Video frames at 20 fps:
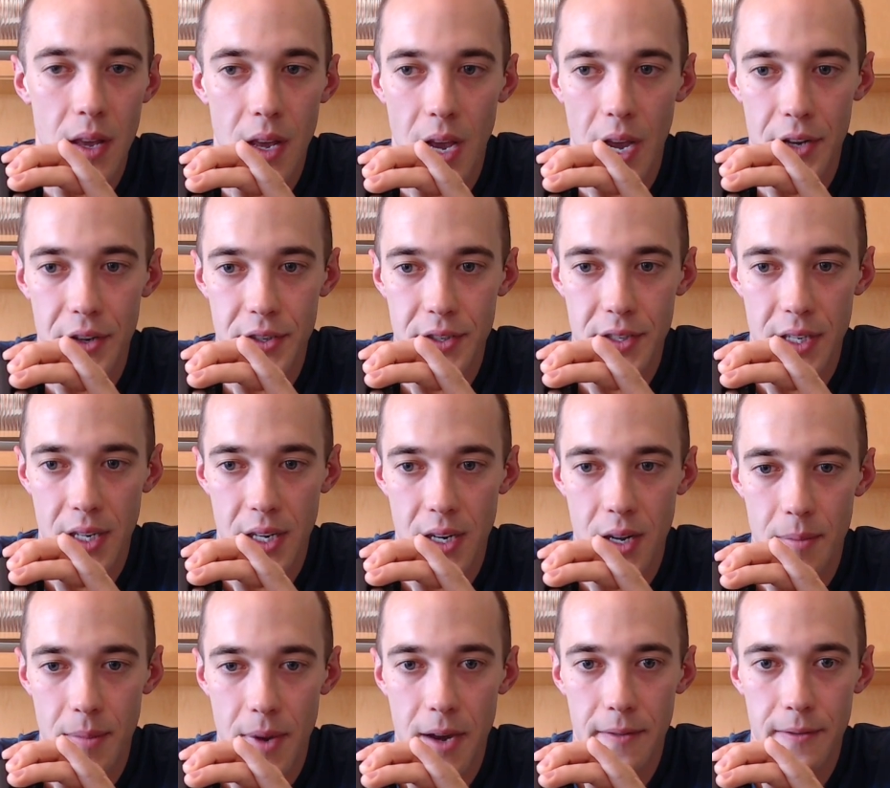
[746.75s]
I just sync it
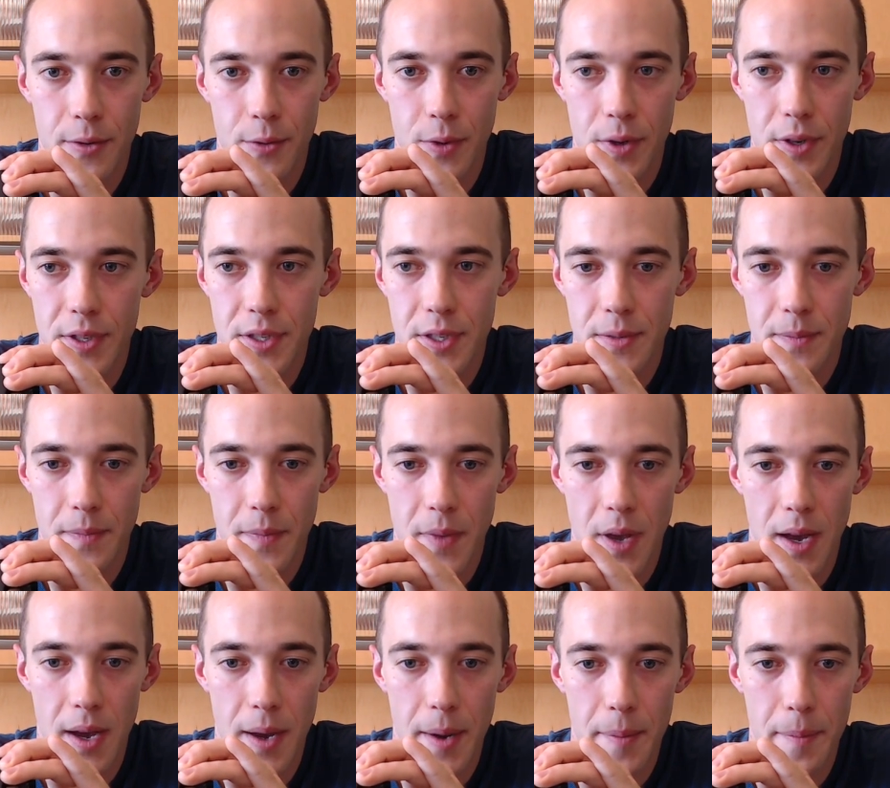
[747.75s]
up afterwards,
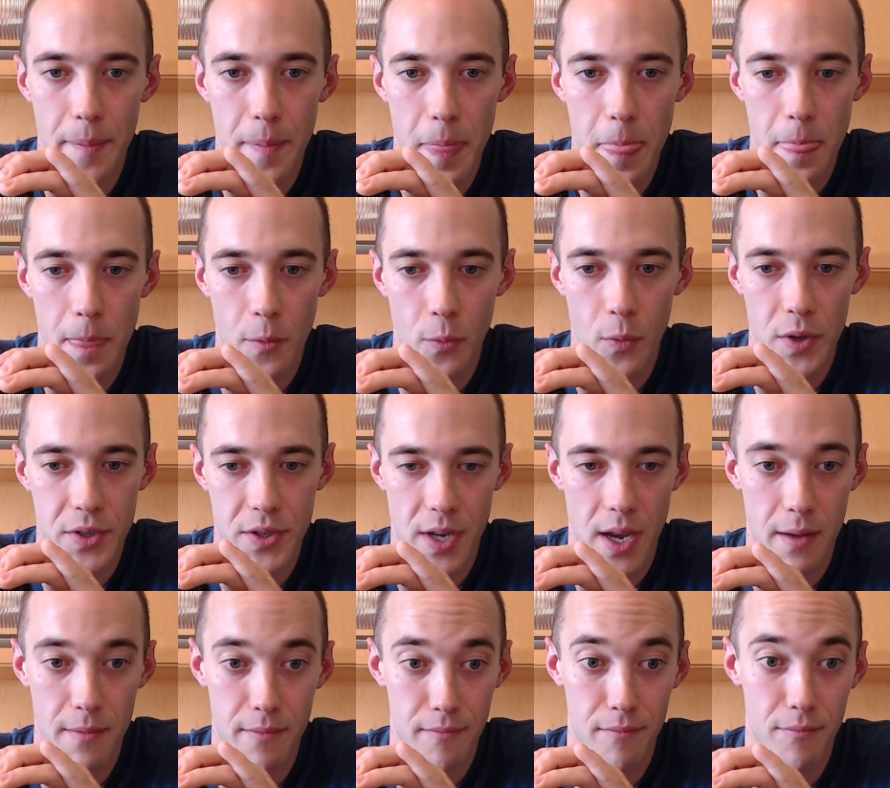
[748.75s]
which
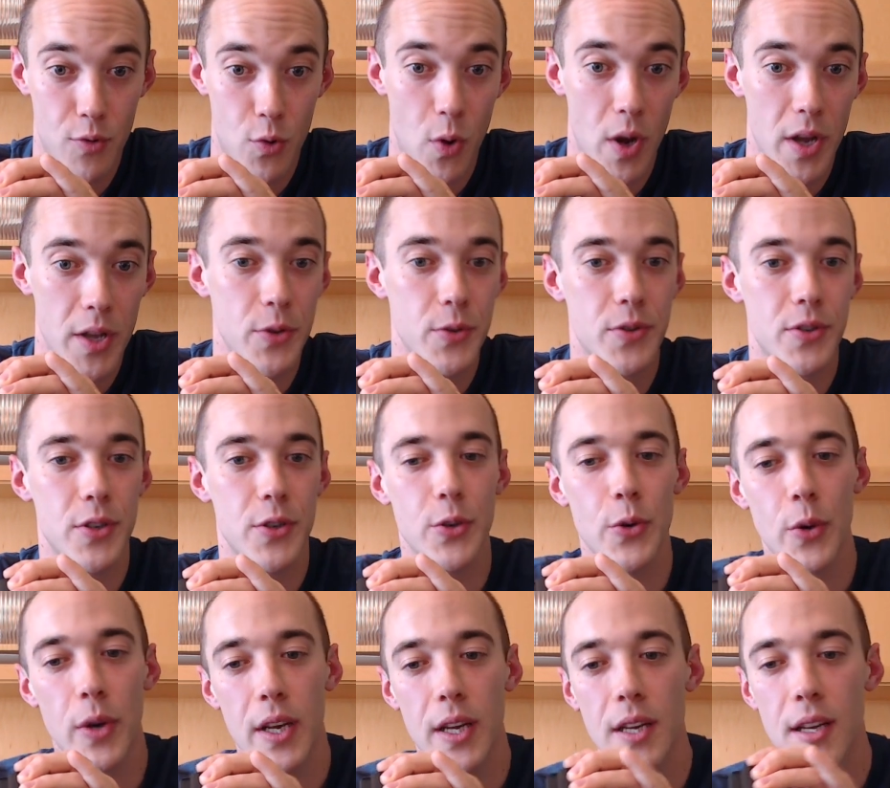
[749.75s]
I'm quite used to
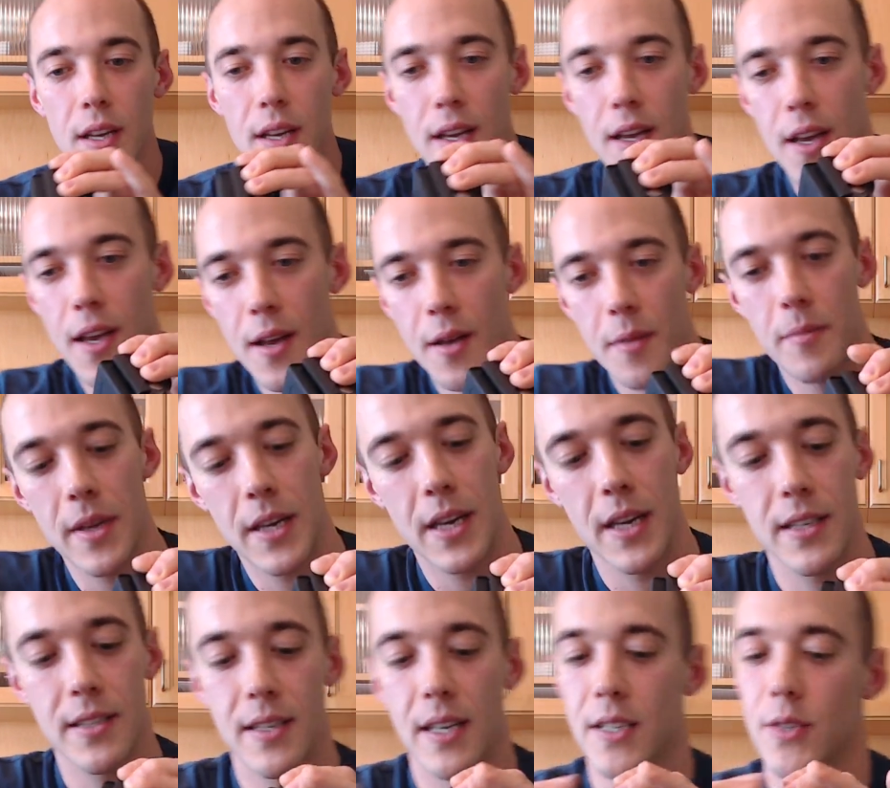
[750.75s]
doing
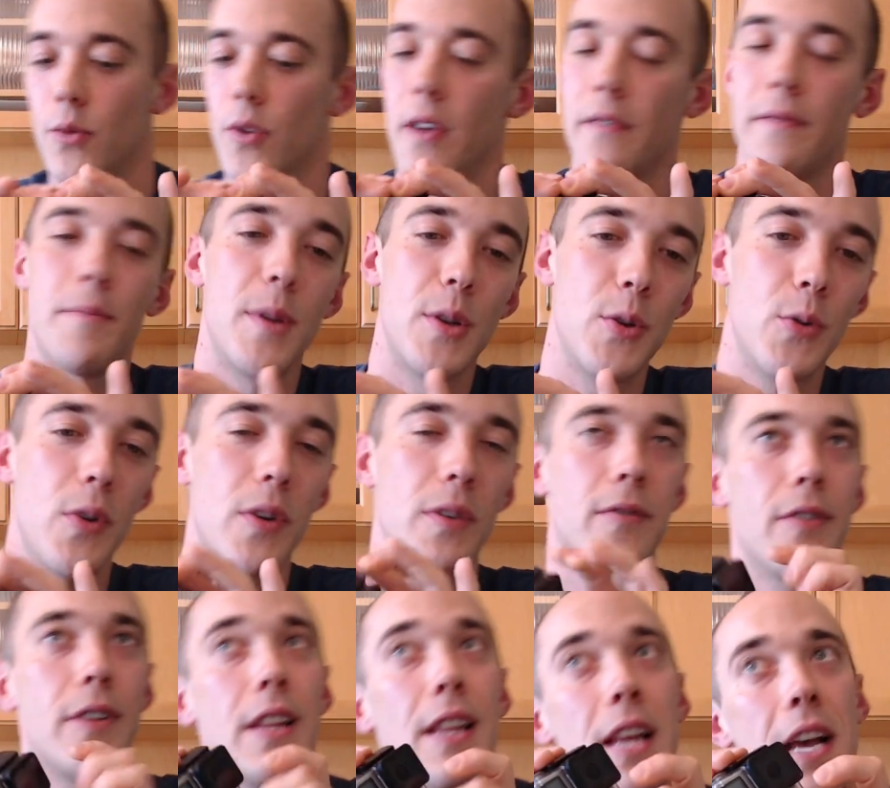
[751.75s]
because that's what I've been doing
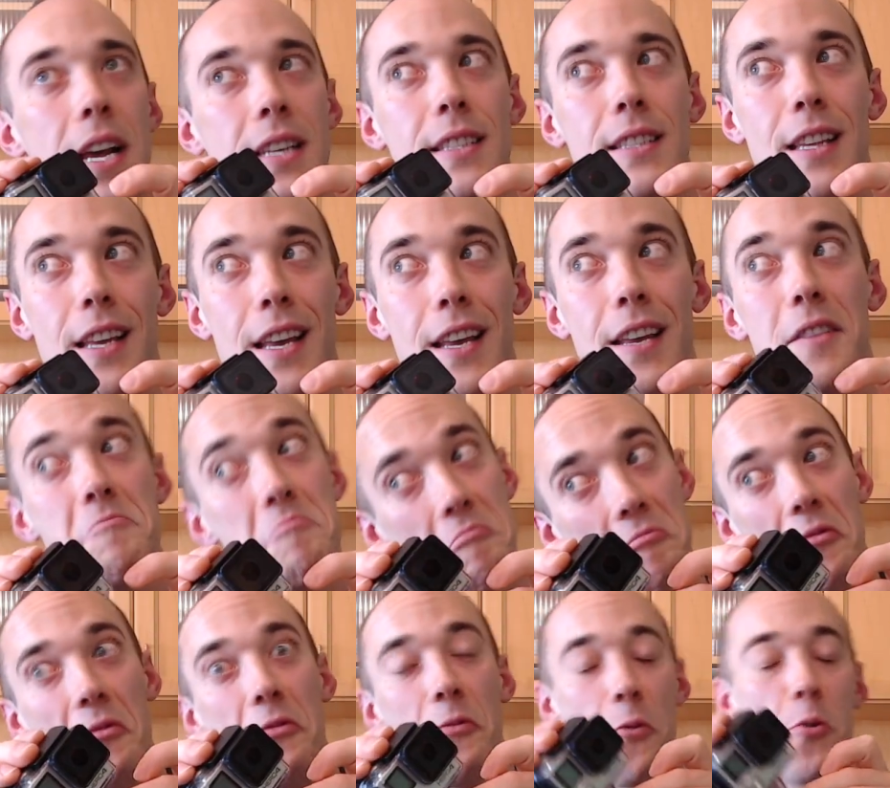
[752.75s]
for the last like
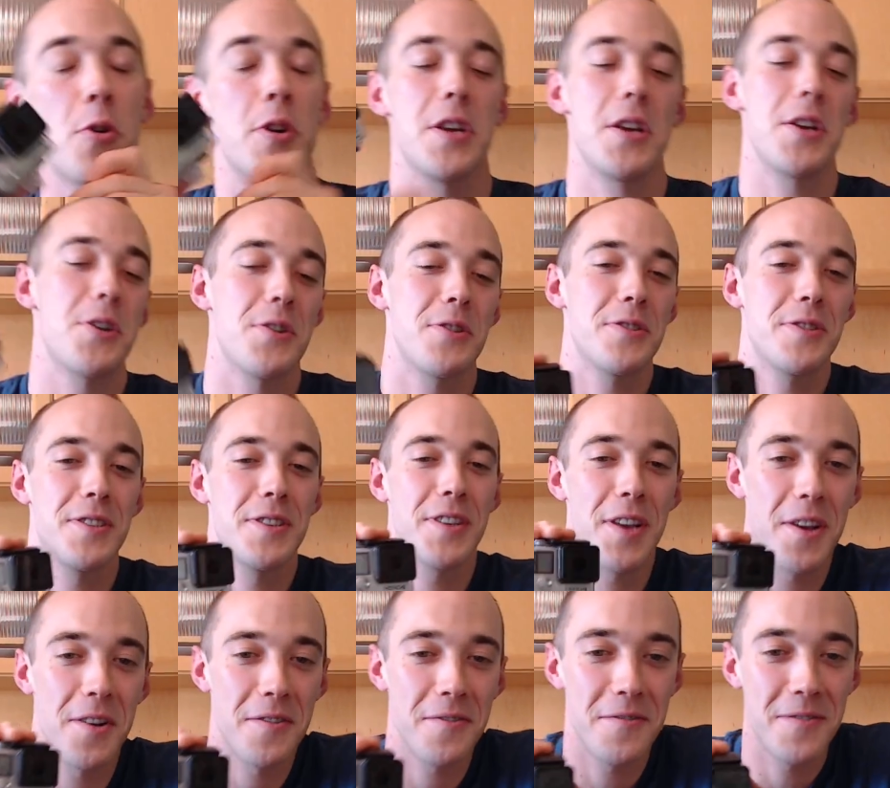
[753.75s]
4 years
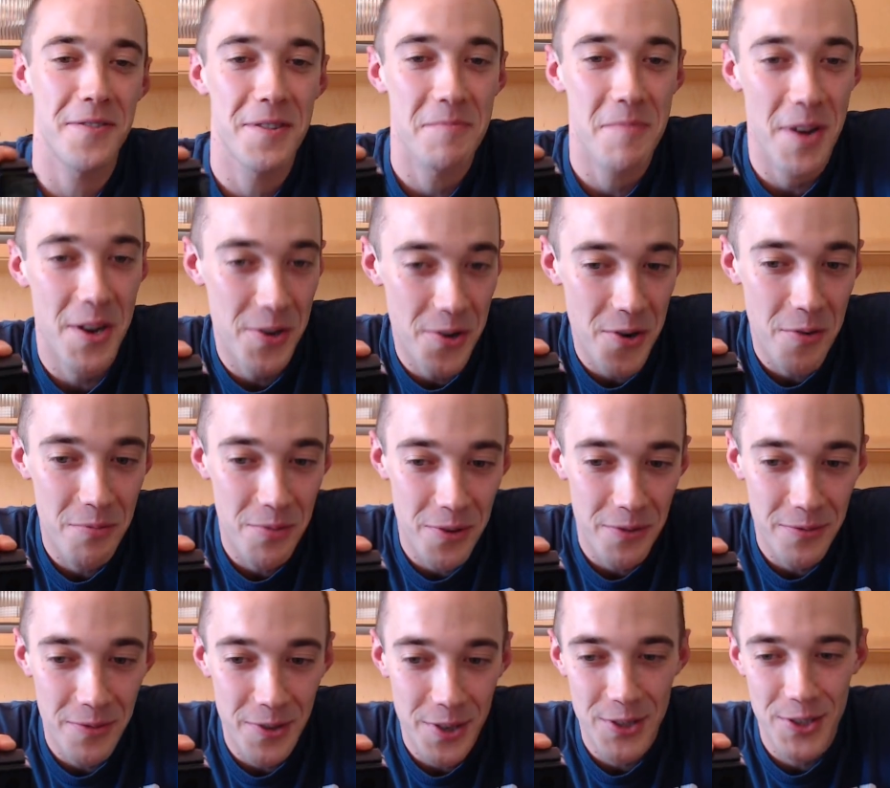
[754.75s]
of my GoPro
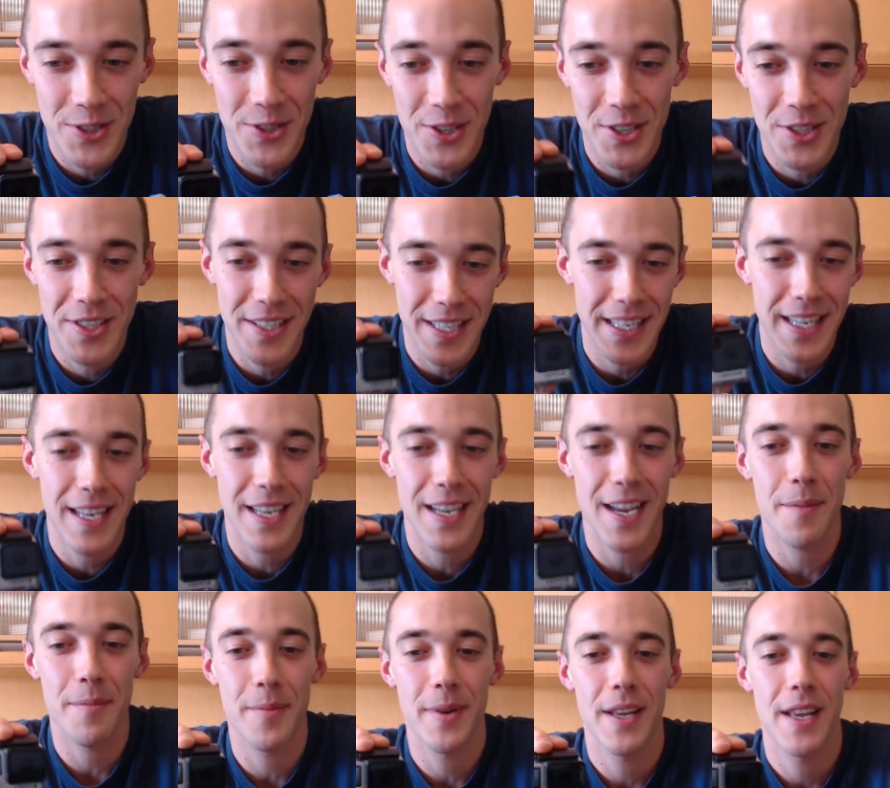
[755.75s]
footage, is just syncing
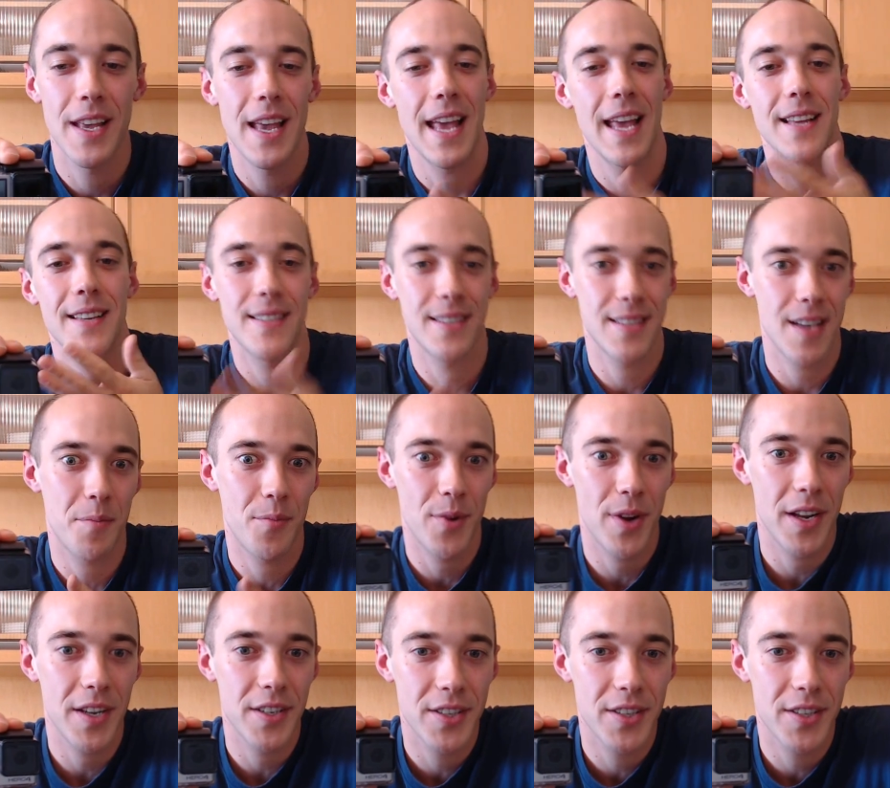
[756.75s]
up a separate